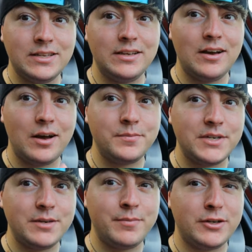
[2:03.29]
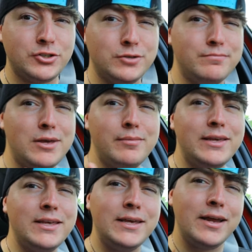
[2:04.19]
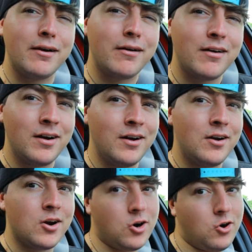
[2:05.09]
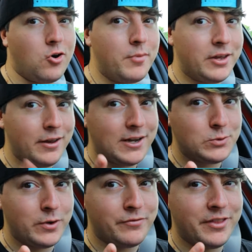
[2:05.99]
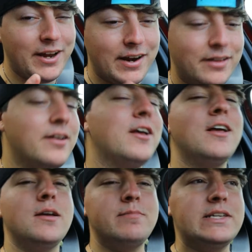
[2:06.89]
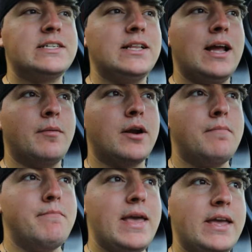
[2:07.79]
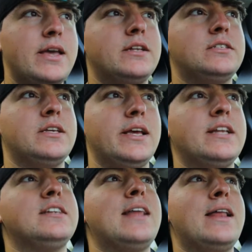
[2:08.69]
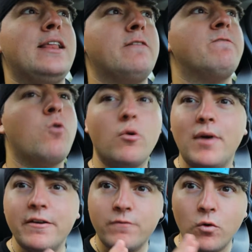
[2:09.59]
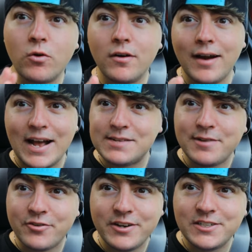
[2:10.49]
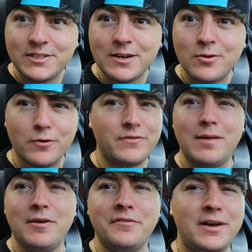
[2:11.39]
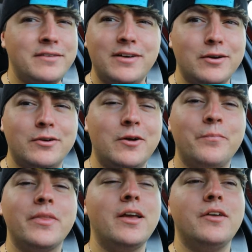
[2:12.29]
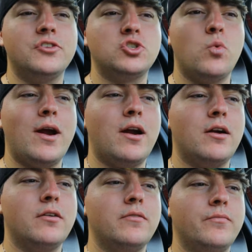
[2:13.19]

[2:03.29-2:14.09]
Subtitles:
the updated picture maybe here, or I'll make you guys wait for the edit. Basically, I'm going to make it in that like 4:4 aspect ratio, or 5:5, I don't know, the square